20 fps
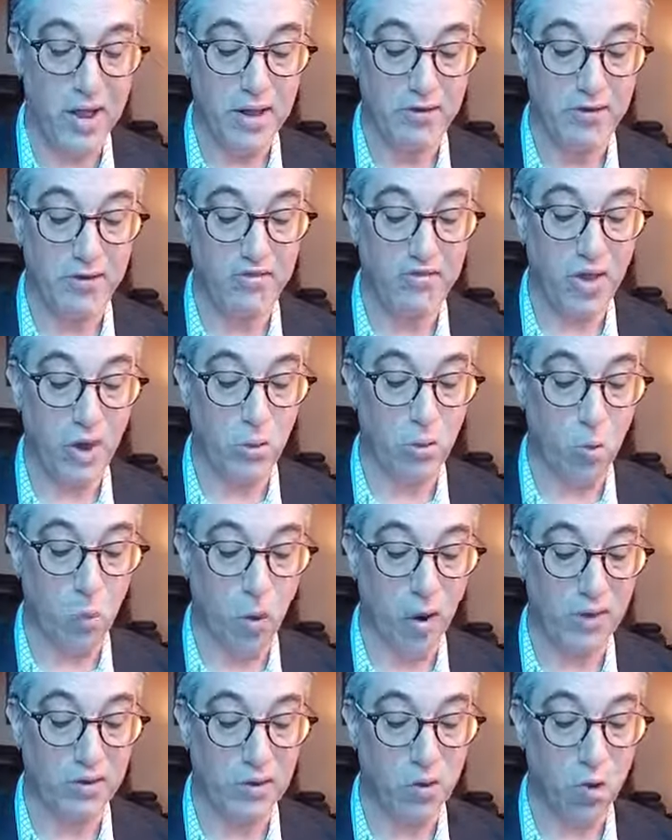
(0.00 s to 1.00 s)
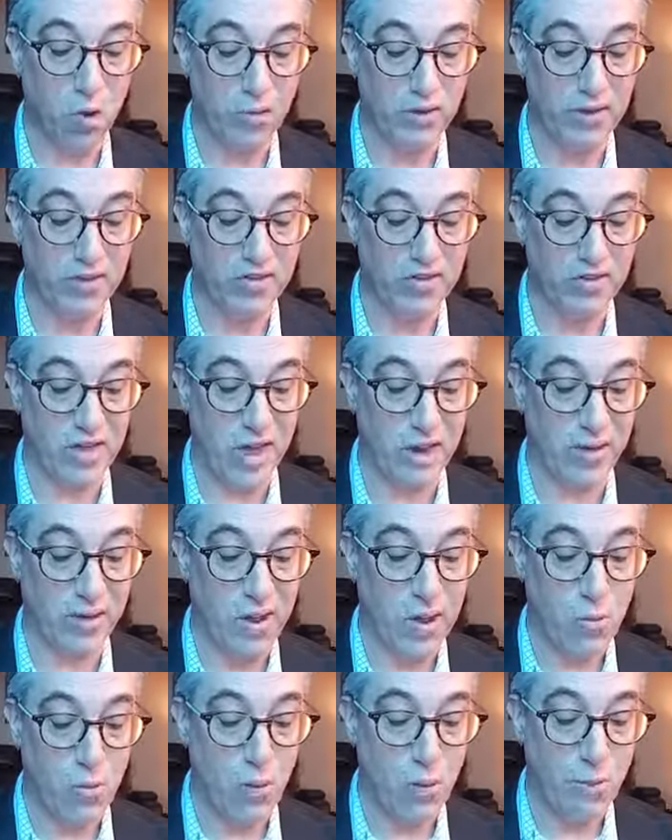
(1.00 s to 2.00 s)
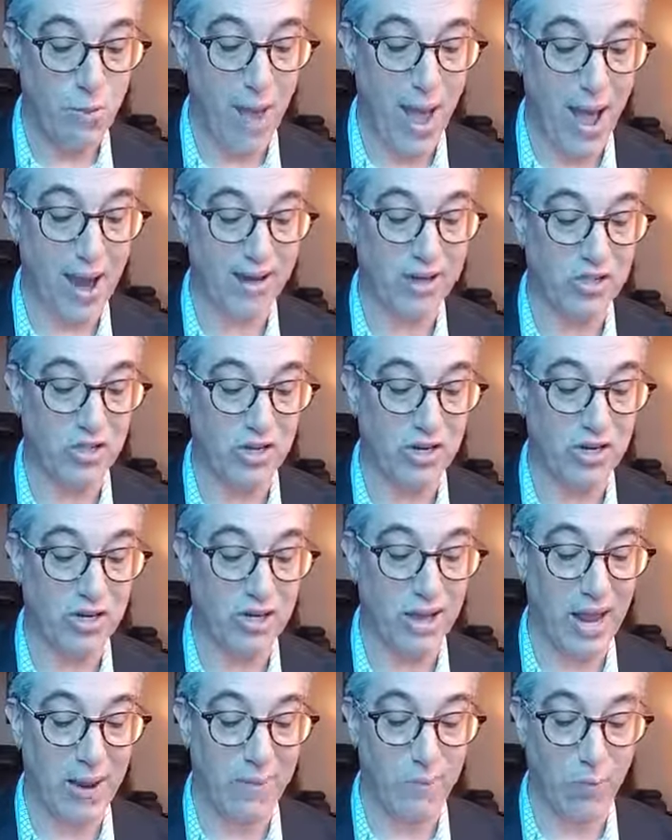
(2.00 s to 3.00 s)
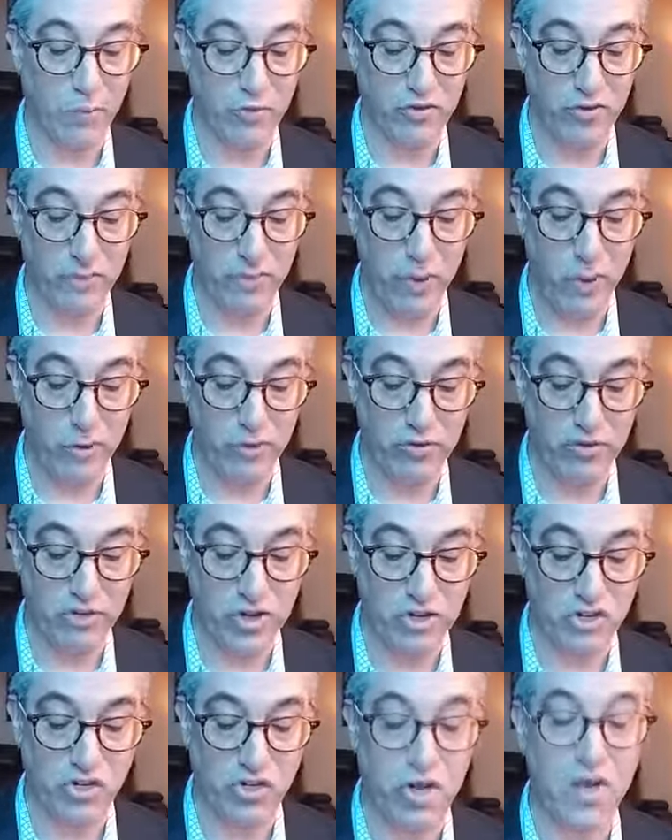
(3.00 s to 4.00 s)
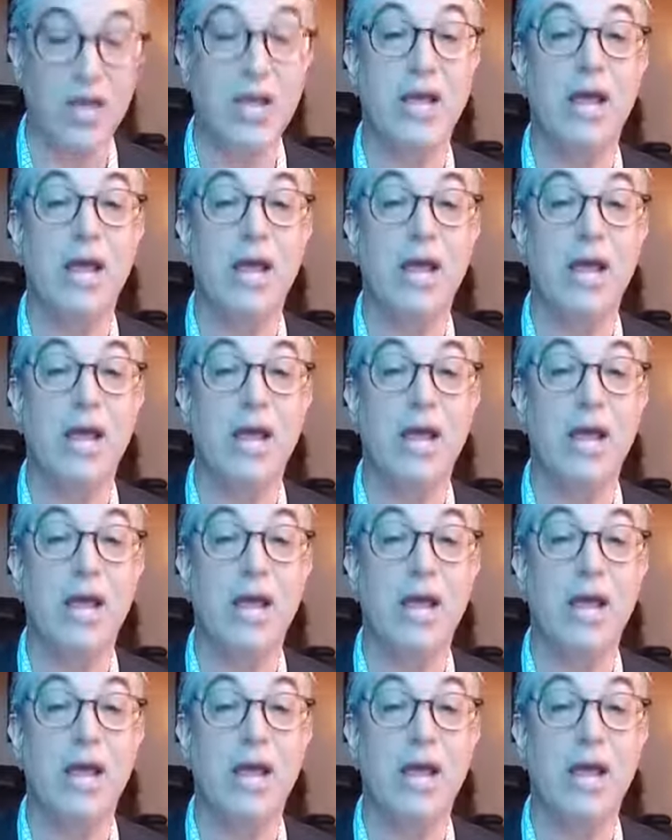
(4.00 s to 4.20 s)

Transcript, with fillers: to send one clothing set with packaging, labels, and postage.